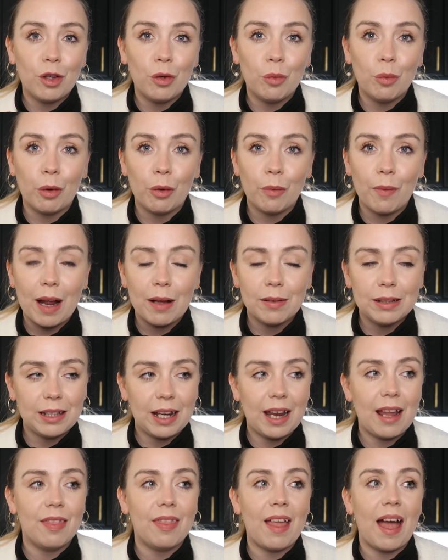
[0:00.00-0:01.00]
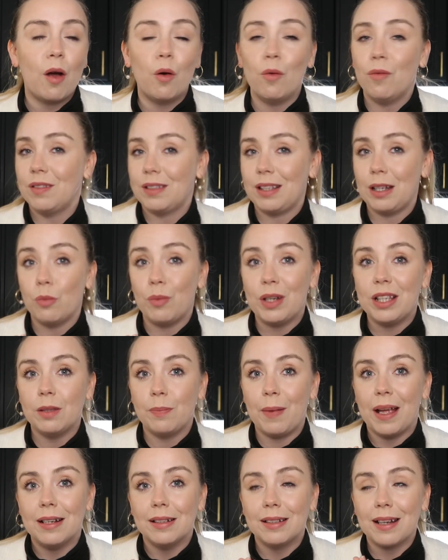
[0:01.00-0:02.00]
you were around here that obviously we
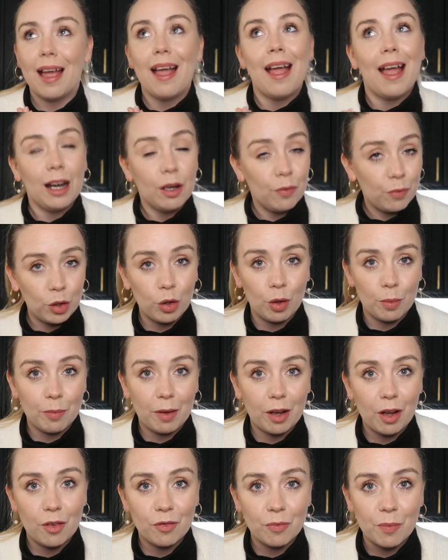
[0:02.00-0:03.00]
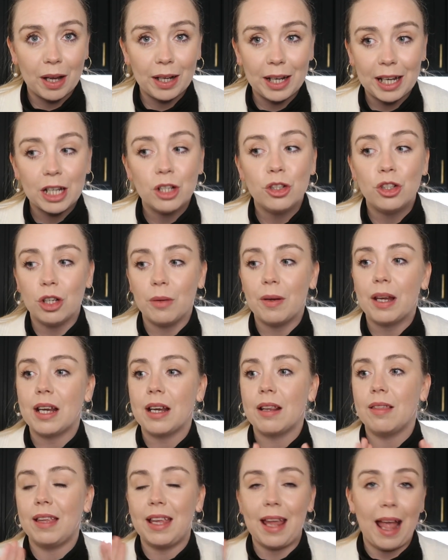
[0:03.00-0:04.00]
spent a hell of a lot of money
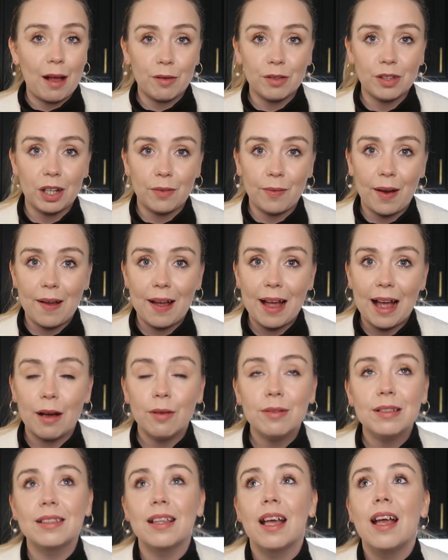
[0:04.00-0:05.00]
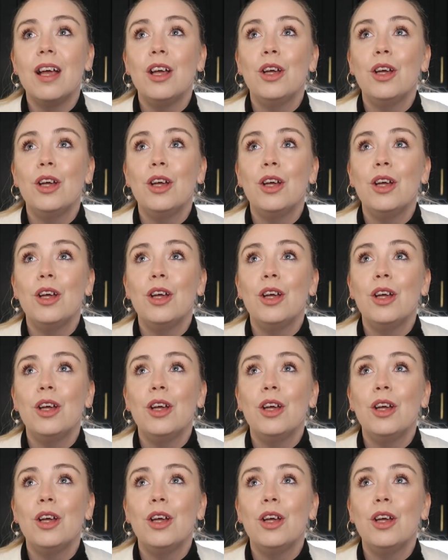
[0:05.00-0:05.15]
doing the outside of our house.